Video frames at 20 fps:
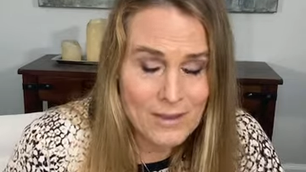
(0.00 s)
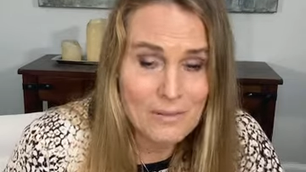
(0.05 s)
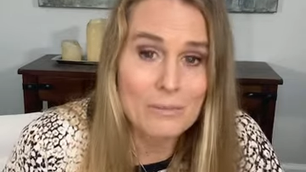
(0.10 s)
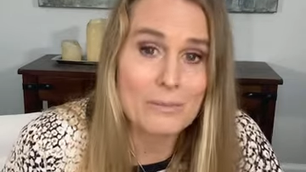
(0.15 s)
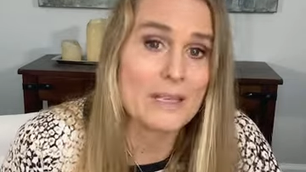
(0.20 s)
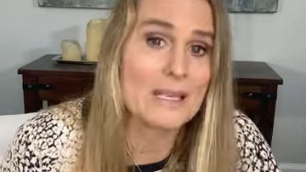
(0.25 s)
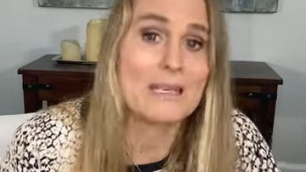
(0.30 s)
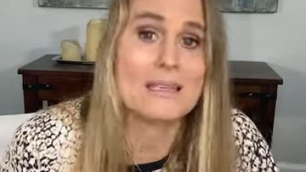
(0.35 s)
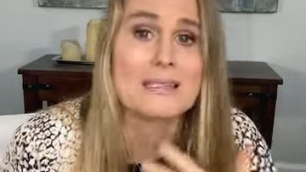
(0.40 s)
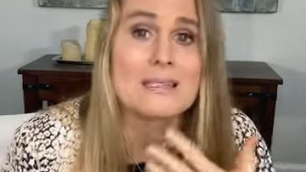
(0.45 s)

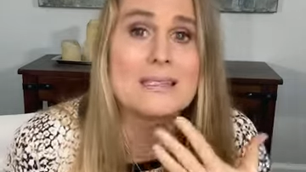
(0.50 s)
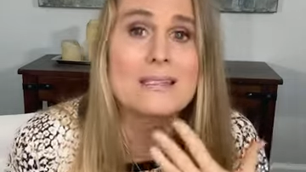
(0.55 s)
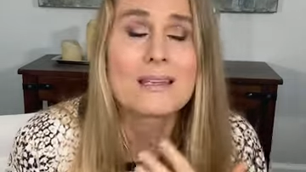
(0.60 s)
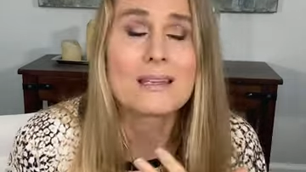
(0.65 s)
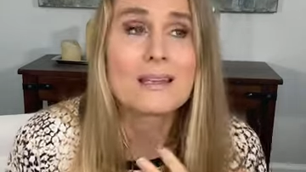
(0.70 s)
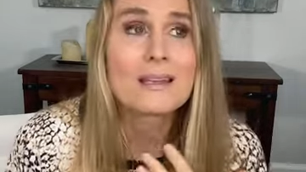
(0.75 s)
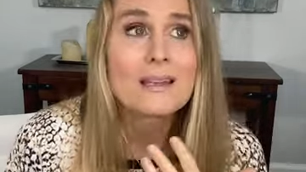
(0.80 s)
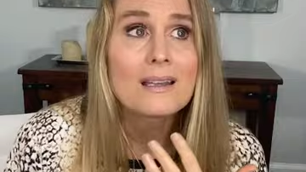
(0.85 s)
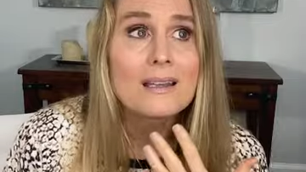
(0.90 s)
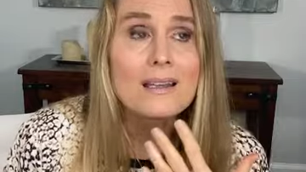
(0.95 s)
because
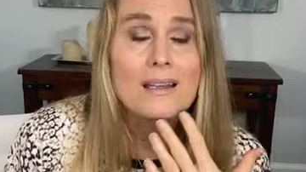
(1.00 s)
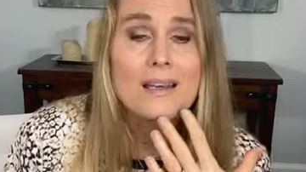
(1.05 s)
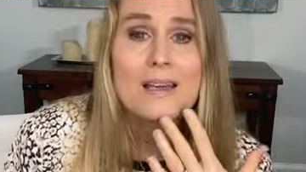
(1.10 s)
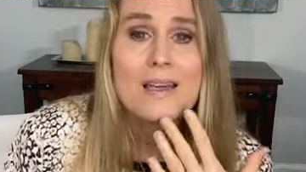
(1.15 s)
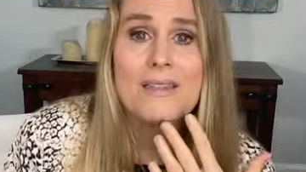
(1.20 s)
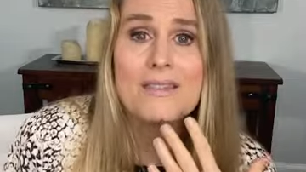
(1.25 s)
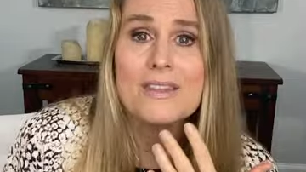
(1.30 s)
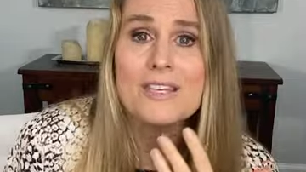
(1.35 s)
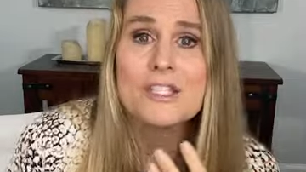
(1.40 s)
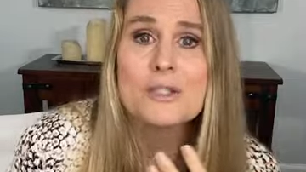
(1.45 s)

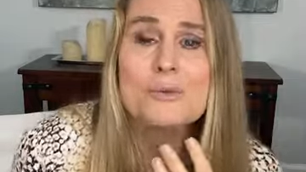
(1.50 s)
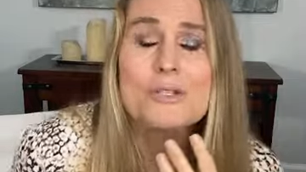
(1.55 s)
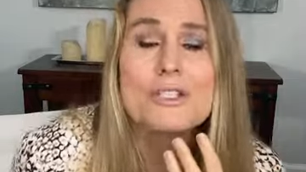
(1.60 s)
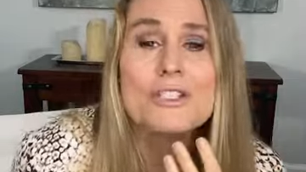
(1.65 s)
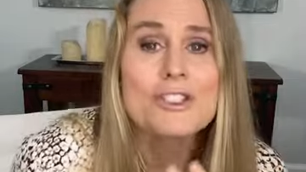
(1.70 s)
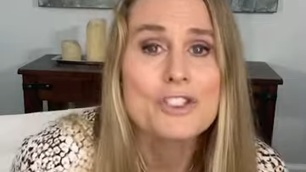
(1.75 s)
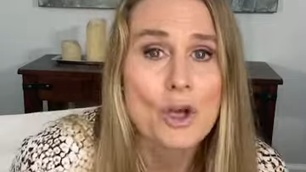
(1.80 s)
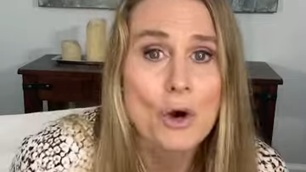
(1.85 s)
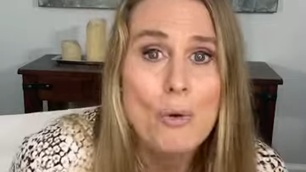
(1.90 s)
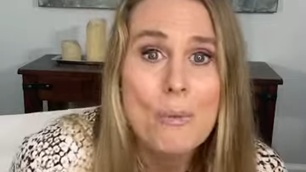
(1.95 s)
this was
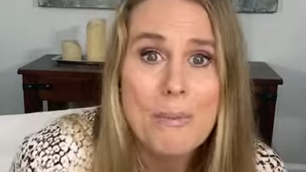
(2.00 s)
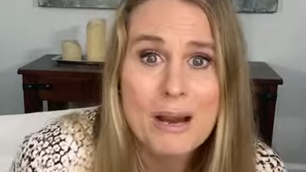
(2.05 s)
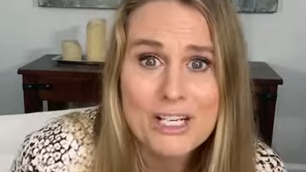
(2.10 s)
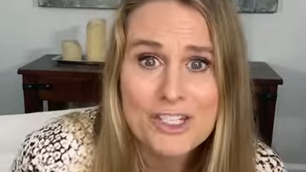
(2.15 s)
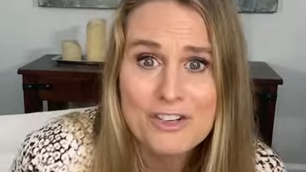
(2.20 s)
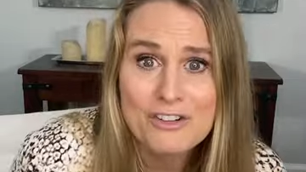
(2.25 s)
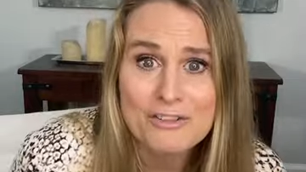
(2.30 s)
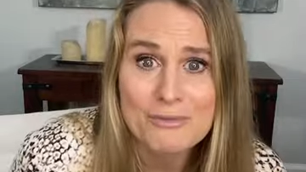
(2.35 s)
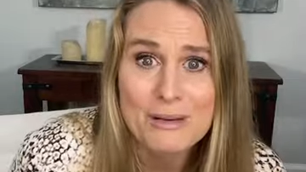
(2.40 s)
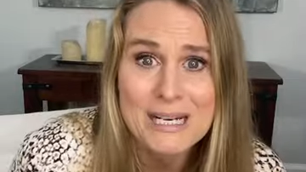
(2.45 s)
so
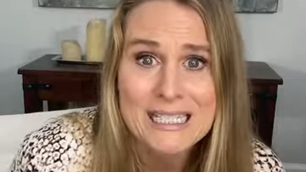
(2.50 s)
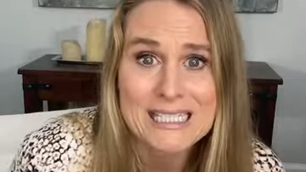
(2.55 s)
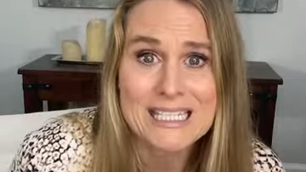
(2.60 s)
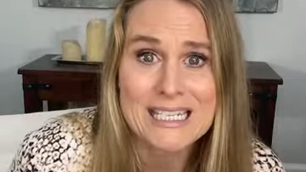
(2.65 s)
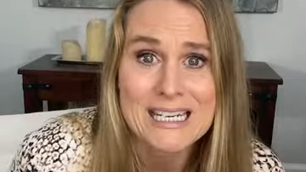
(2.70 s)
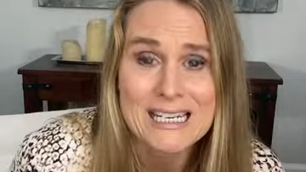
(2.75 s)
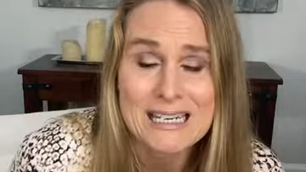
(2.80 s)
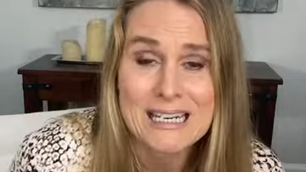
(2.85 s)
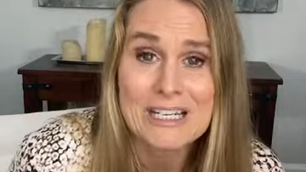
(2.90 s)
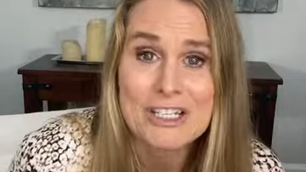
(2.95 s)
much of my
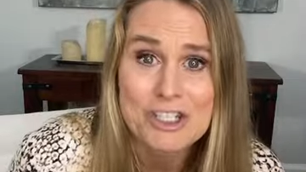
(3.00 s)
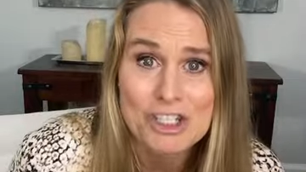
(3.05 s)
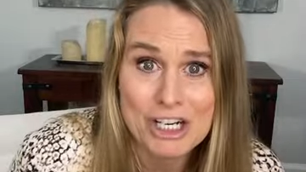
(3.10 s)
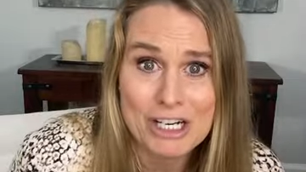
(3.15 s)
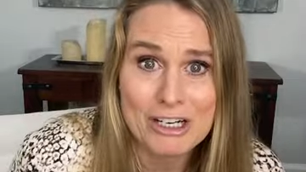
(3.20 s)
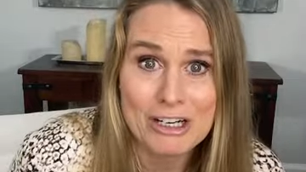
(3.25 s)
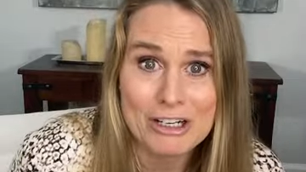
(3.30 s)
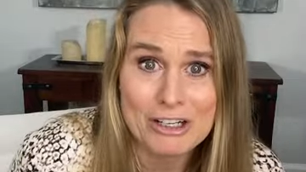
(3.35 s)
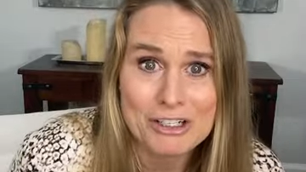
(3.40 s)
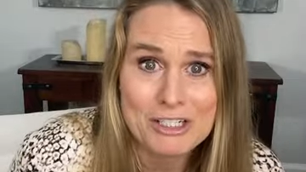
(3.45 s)
teenage
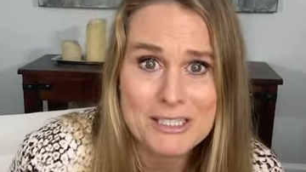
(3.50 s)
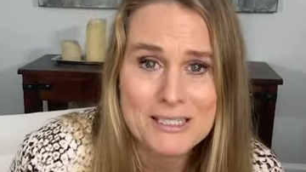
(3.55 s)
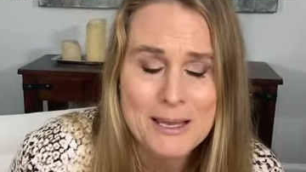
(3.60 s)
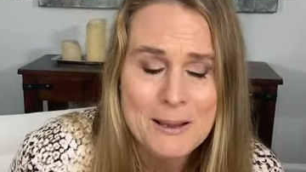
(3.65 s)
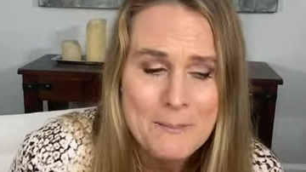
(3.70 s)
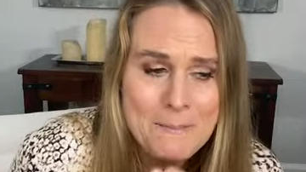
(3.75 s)
years.